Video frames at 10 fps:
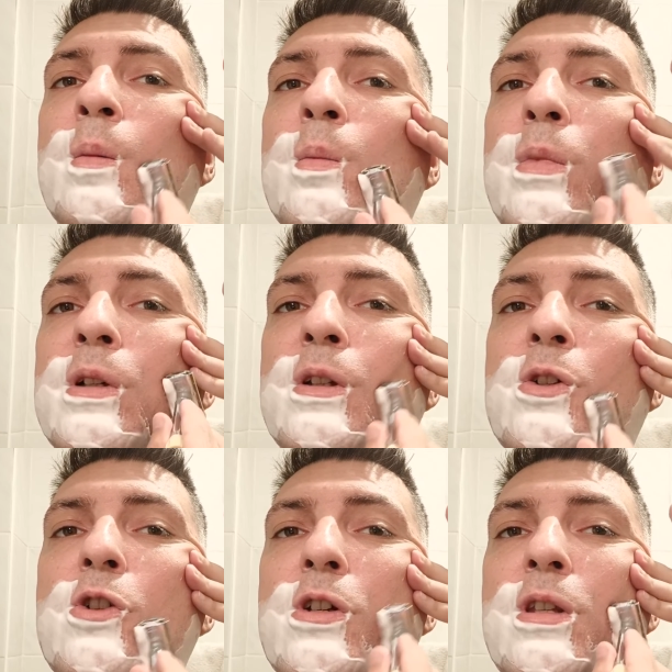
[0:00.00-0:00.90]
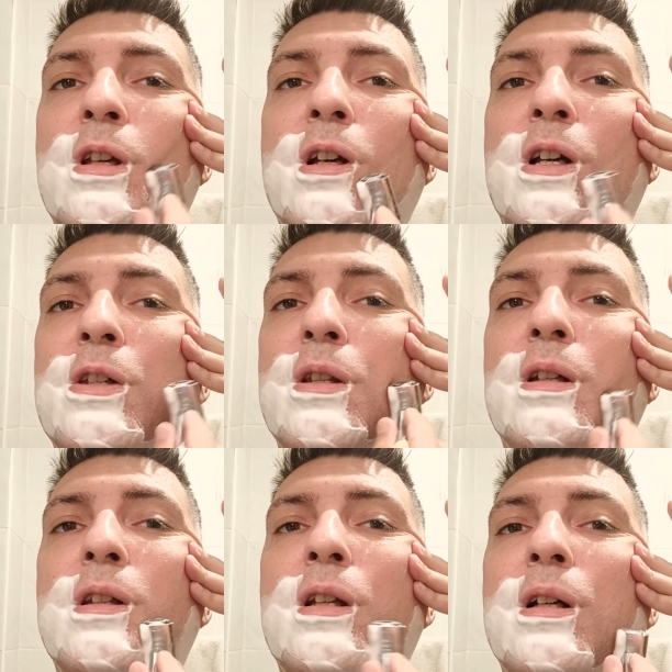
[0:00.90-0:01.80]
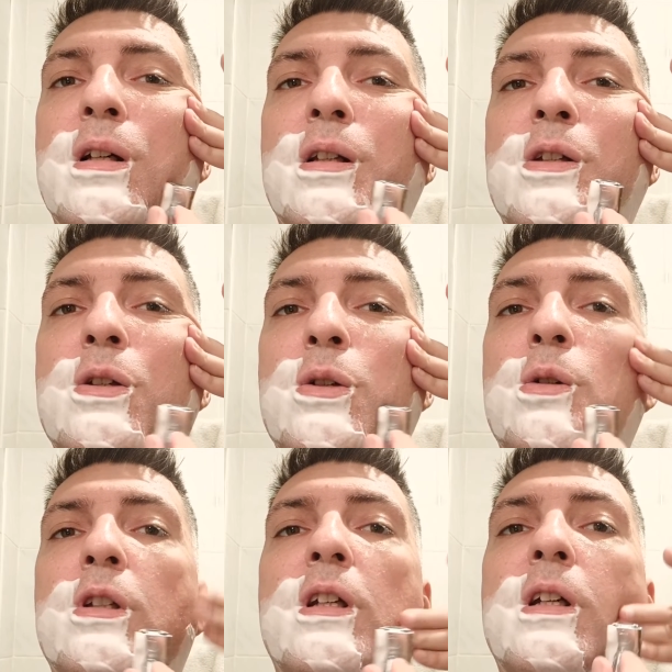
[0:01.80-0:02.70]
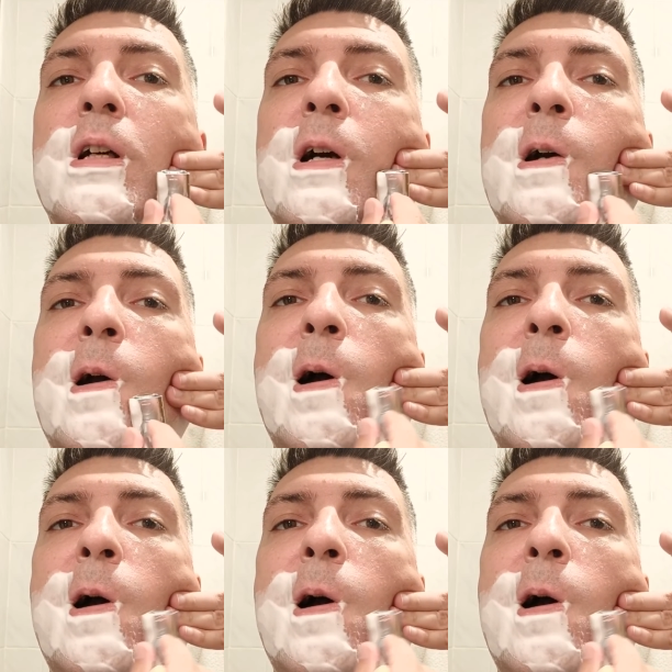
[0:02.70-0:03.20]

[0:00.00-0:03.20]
But just in case that this is your thing,